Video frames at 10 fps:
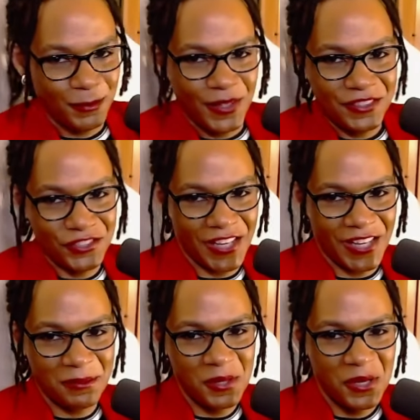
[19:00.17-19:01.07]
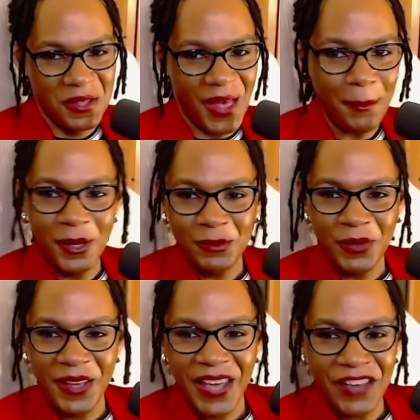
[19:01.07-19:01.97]
be a jab. That must be
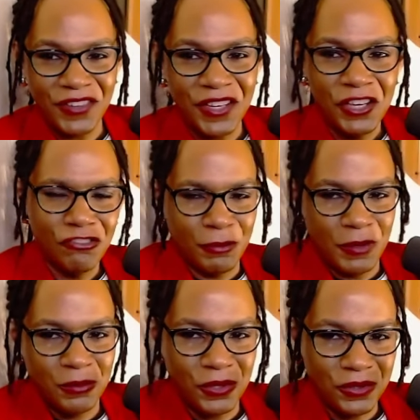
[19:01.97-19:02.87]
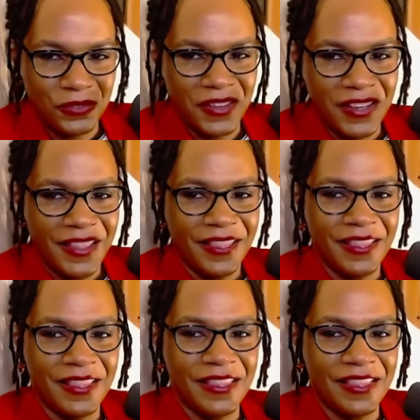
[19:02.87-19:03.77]
a heavy, tripping move.
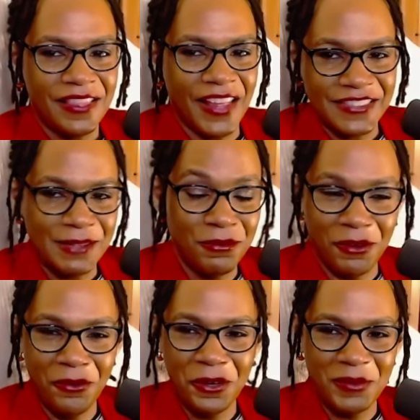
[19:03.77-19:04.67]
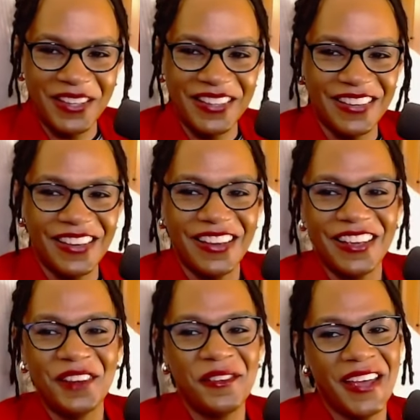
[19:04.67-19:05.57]
That's them throwing me.
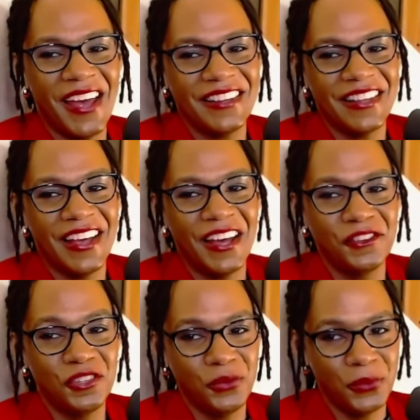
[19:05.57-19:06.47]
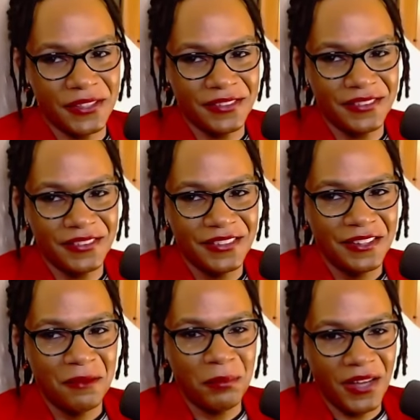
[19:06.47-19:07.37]
React to how you will,
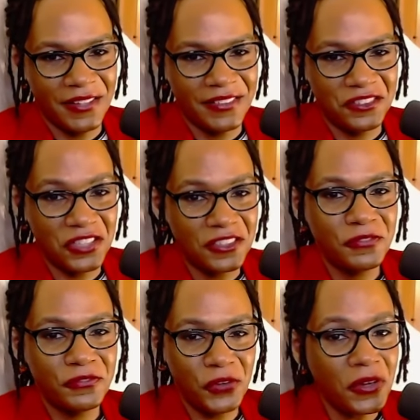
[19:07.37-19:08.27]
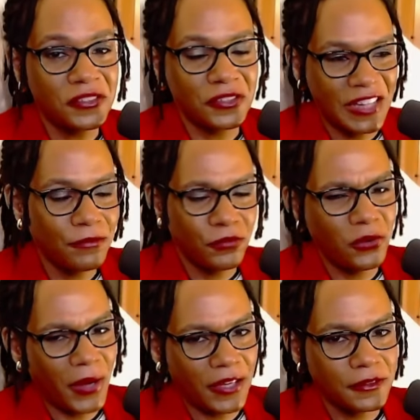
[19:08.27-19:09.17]
but just focus on them for a
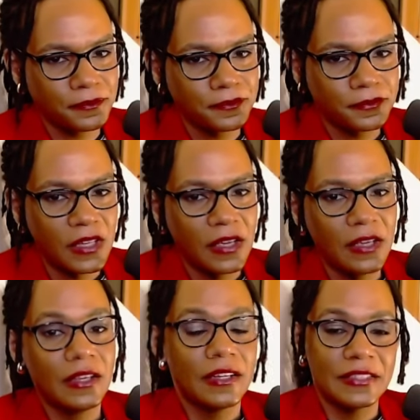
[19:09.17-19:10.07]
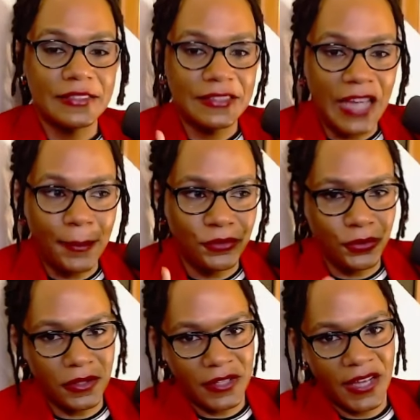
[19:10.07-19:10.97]
while.
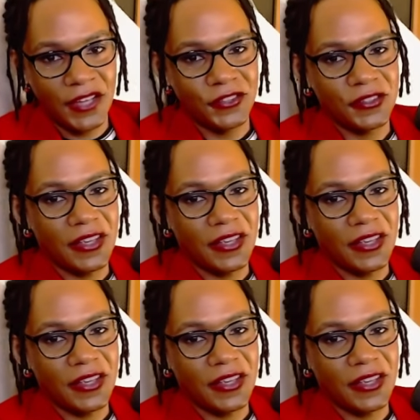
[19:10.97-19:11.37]
Conceptualize